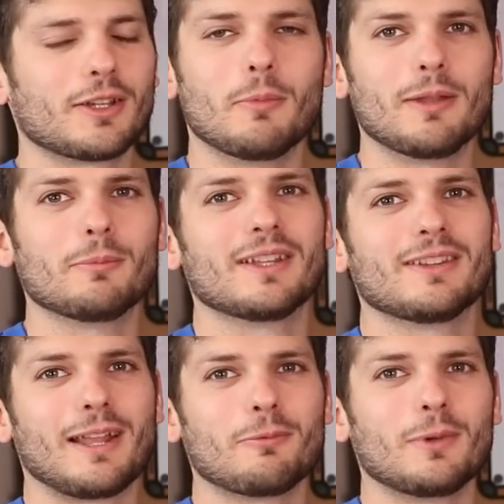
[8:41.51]

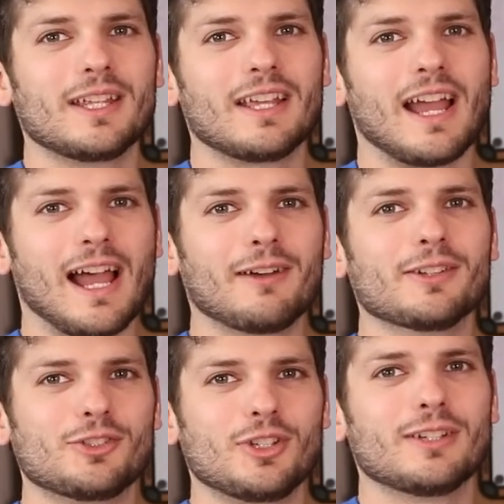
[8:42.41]
commitment that we have
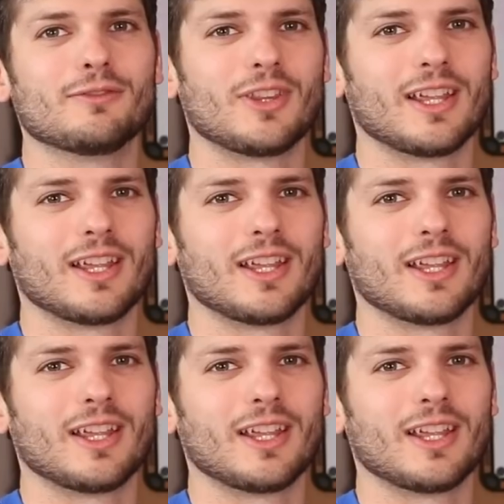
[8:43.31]
achieved,